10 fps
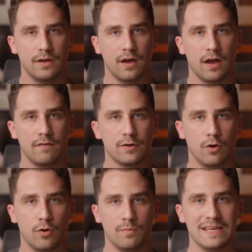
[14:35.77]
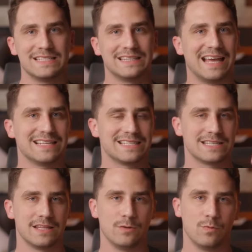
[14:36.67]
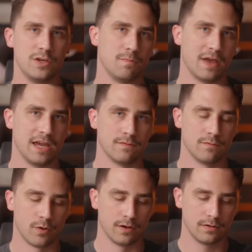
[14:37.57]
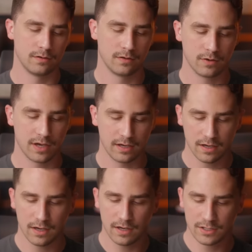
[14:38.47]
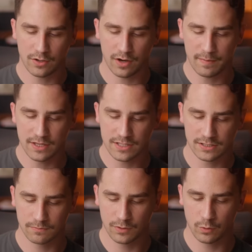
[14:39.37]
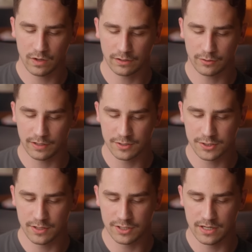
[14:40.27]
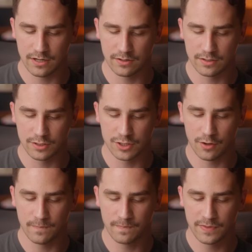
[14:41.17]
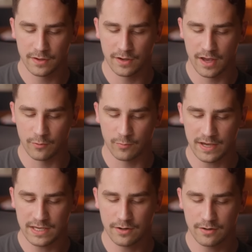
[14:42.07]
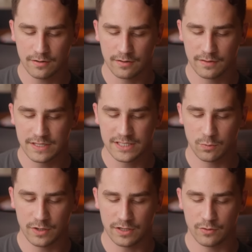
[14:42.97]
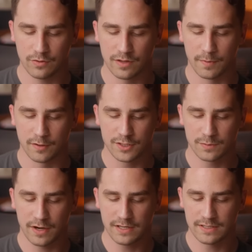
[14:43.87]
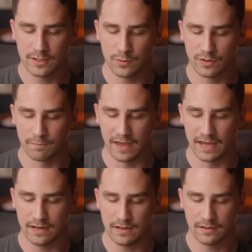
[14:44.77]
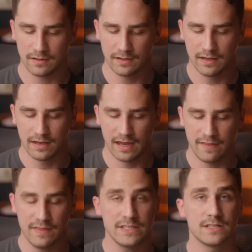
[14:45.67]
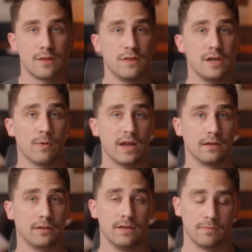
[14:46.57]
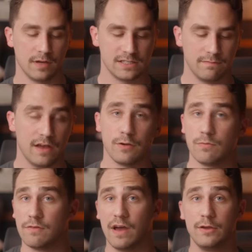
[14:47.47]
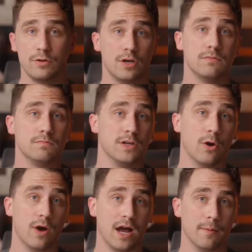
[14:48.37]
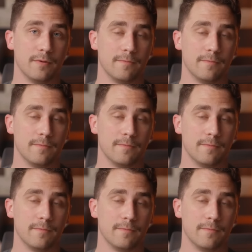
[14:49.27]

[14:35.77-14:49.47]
of your home is less than what you paid for it. Okay, so I made this quick little illustration here to show uh, right here, this is what you, the purchase price that you would have paid. And this theoretically is the value. The value could go up,